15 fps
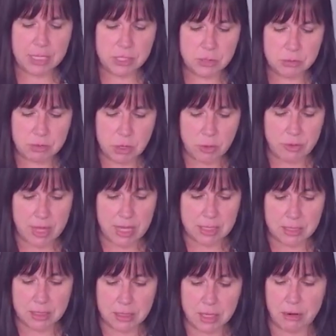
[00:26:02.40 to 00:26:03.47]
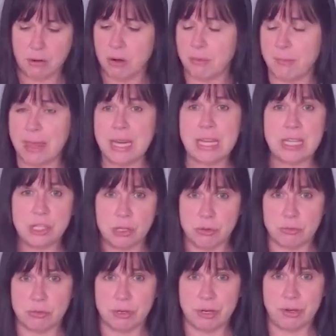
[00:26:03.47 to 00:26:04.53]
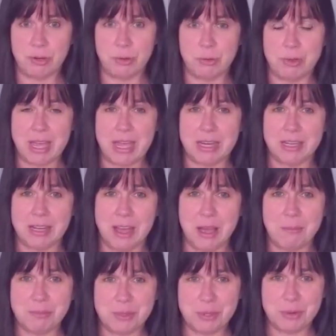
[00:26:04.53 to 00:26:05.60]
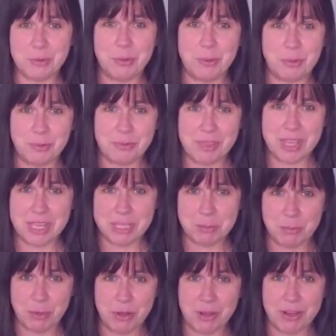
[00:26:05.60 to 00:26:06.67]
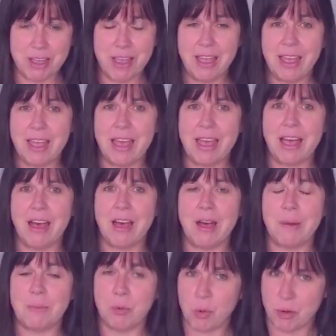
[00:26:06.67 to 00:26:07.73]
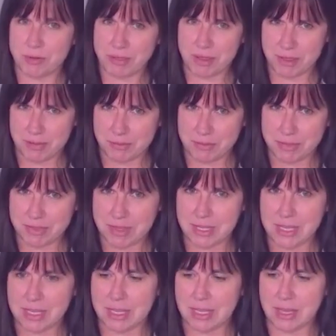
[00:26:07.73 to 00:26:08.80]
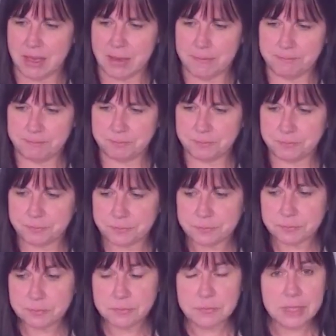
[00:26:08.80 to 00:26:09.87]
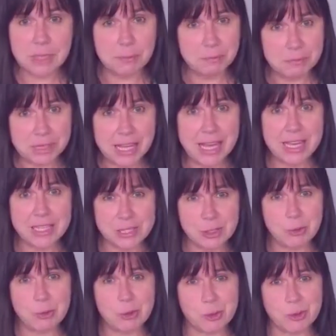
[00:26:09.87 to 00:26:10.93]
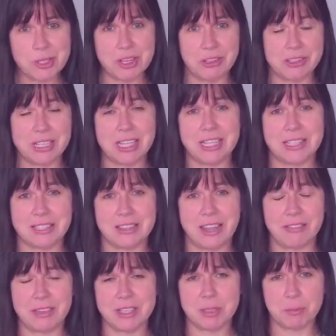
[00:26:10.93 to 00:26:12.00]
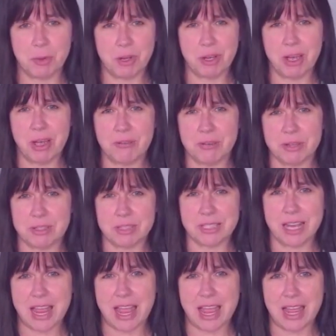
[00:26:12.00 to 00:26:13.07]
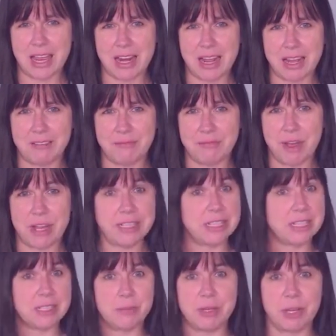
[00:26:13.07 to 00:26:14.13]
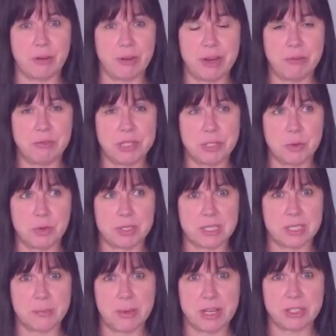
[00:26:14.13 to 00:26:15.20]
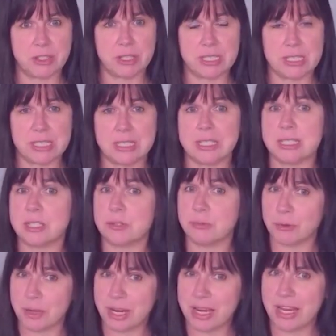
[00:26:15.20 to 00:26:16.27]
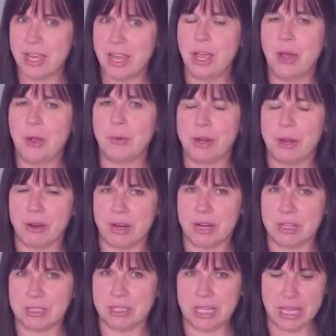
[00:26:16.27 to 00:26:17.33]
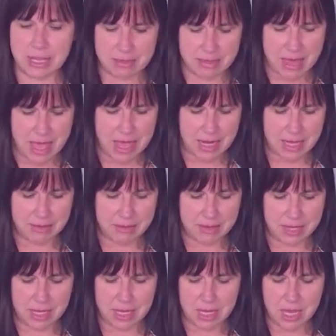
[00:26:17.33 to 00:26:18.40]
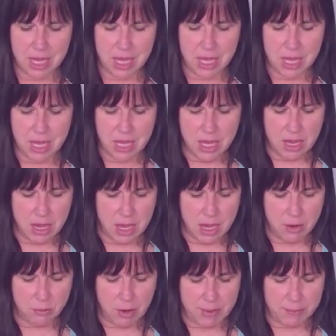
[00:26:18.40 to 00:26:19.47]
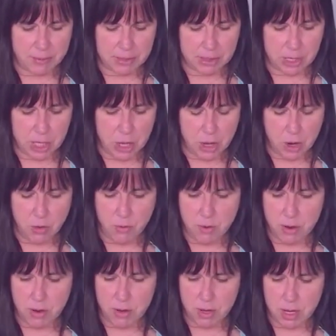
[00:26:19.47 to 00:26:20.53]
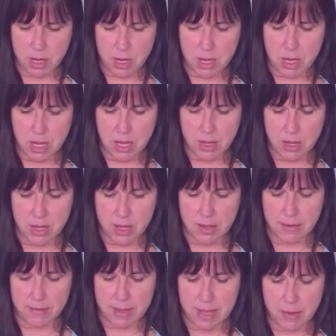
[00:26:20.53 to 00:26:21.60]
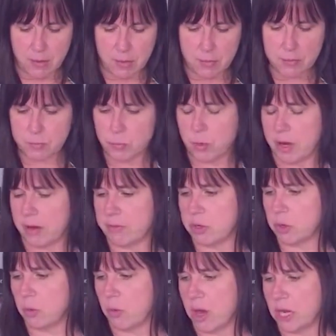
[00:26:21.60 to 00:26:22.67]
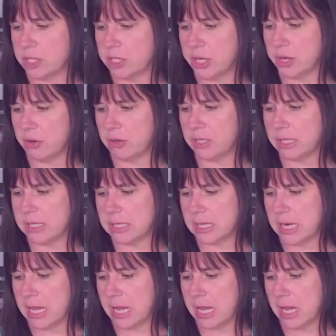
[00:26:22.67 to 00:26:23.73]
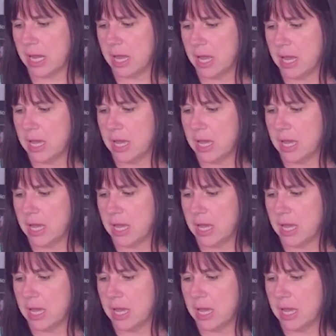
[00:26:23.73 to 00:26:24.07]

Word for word: But I do know that there are many children who get up to this book um, or the the um, play and social skill needs that this book covers, and I find it to be a great resource, especially since it's free. We are going to link that in the uh, right below. Uh, wherever you're watching or listening.